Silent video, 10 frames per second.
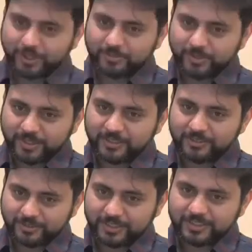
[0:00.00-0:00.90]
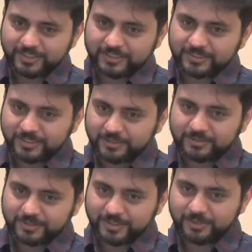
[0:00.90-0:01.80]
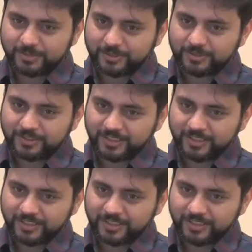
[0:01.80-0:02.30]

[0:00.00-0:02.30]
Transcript: so, make so that it doesn't depend so, on? So